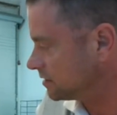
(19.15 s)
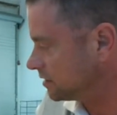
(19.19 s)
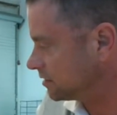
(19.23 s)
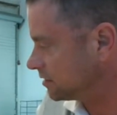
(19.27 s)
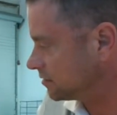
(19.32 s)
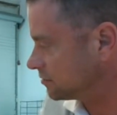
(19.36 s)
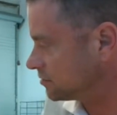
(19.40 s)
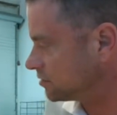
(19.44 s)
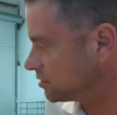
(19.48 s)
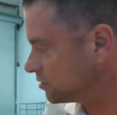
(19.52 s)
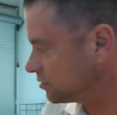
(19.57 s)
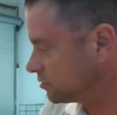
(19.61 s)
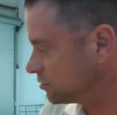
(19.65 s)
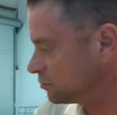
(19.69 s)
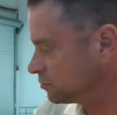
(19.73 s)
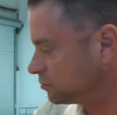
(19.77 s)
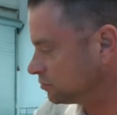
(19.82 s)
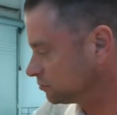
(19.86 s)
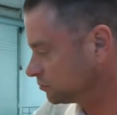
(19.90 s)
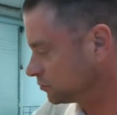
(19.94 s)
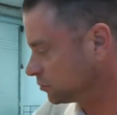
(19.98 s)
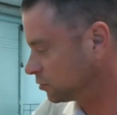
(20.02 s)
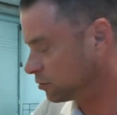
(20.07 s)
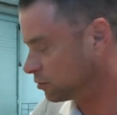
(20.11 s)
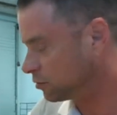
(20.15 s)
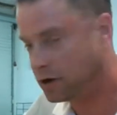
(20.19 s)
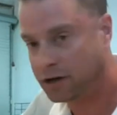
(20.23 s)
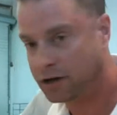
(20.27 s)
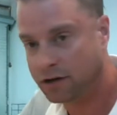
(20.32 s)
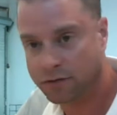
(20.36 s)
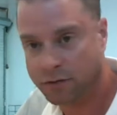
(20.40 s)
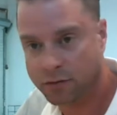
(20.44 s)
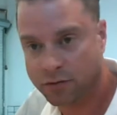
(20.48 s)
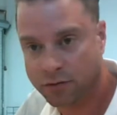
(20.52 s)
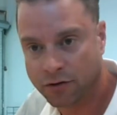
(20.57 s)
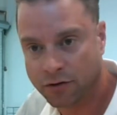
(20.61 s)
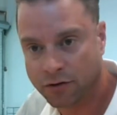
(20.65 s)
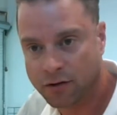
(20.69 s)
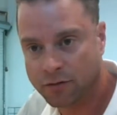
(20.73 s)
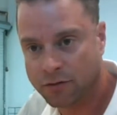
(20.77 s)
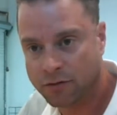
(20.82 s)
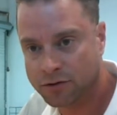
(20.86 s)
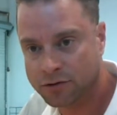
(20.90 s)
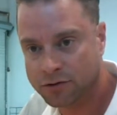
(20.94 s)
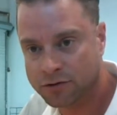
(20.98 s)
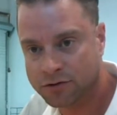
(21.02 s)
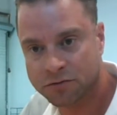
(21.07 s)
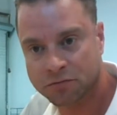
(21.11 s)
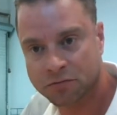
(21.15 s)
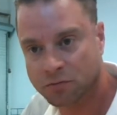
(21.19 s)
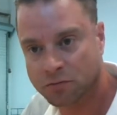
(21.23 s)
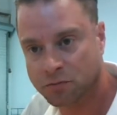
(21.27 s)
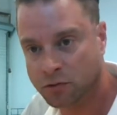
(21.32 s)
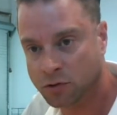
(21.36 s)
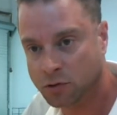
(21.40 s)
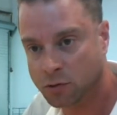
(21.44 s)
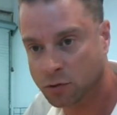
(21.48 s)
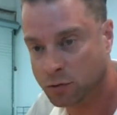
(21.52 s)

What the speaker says: CO2 or any of the parameters